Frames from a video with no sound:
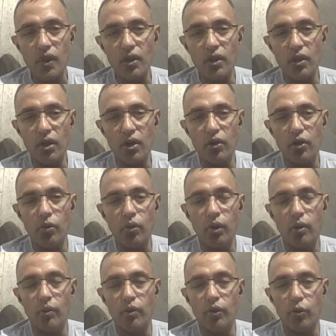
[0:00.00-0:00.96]

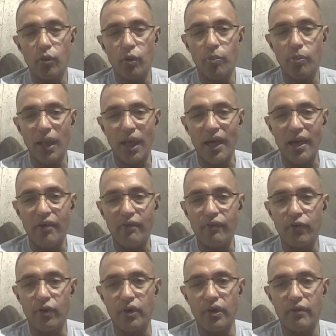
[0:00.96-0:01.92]
you were planning
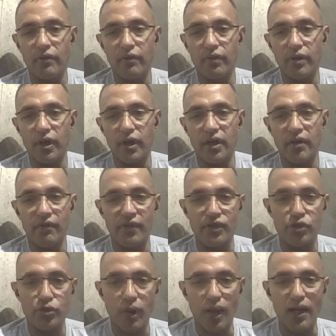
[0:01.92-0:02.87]
for an
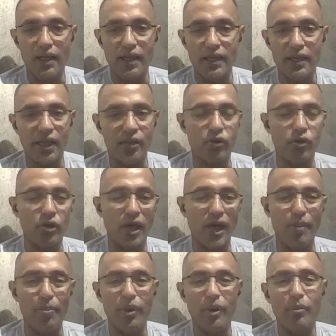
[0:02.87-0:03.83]
eventuality that could
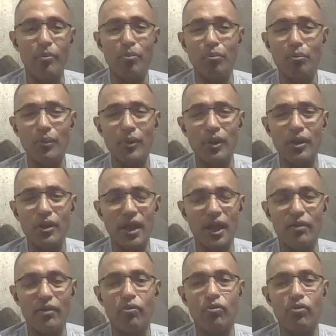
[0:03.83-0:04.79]
happen
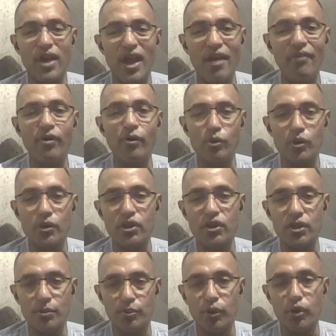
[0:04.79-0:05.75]
that never was
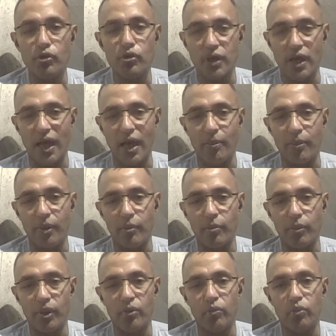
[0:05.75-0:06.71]
supposed to happen.
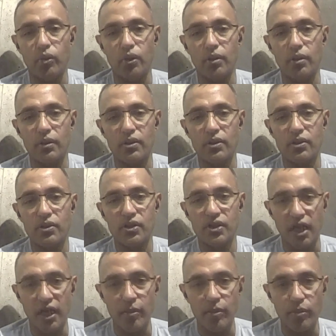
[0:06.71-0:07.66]
But with
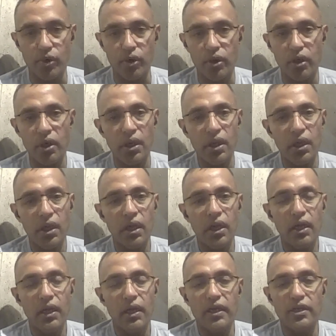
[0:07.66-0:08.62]
cyber,
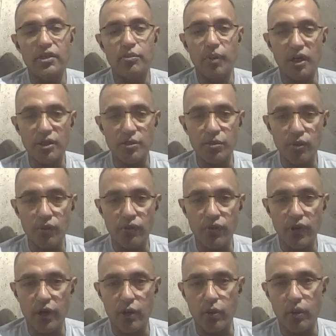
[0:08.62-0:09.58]
it's much more
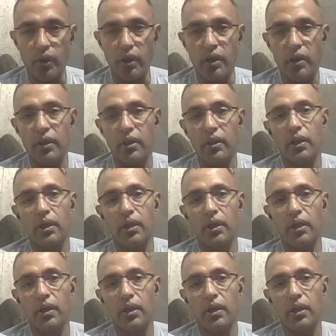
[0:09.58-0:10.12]
frequent,